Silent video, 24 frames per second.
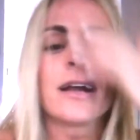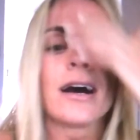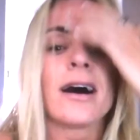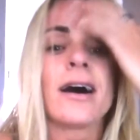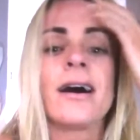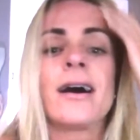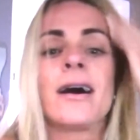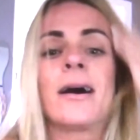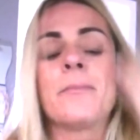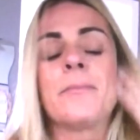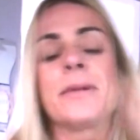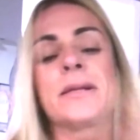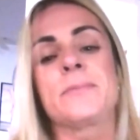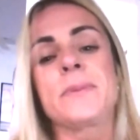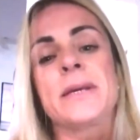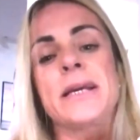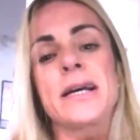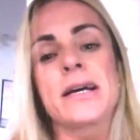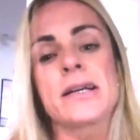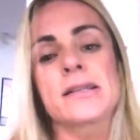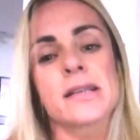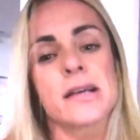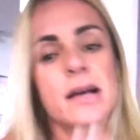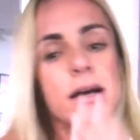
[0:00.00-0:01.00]
But
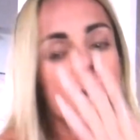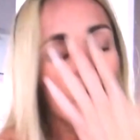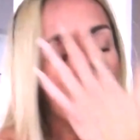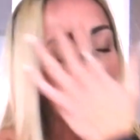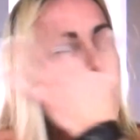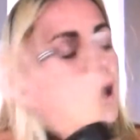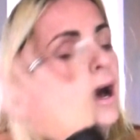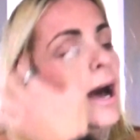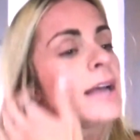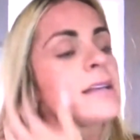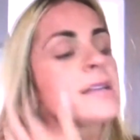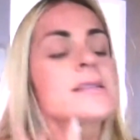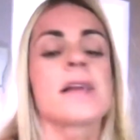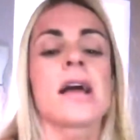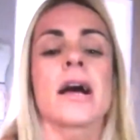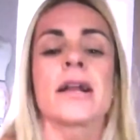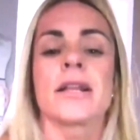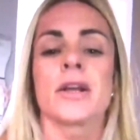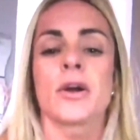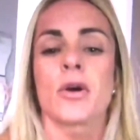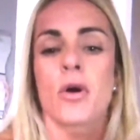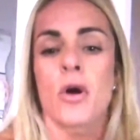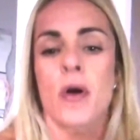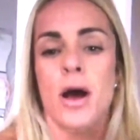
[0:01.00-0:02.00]
because I
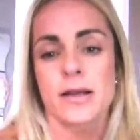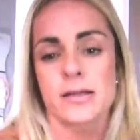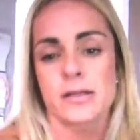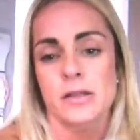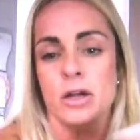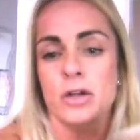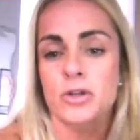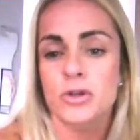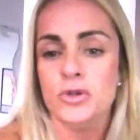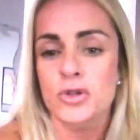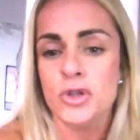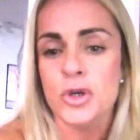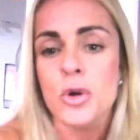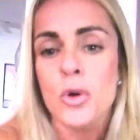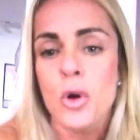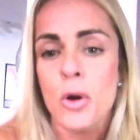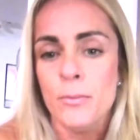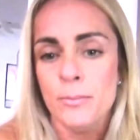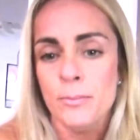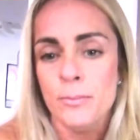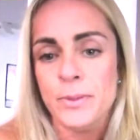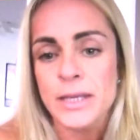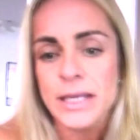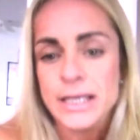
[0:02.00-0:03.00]
started to
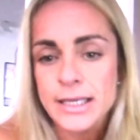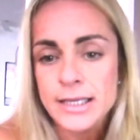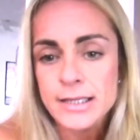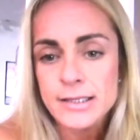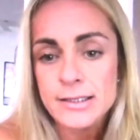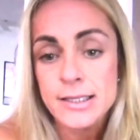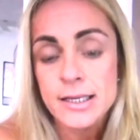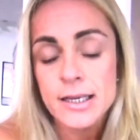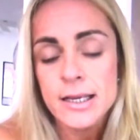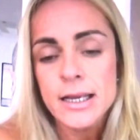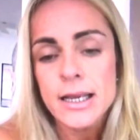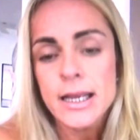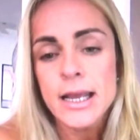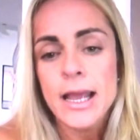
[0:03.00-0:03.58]
compete,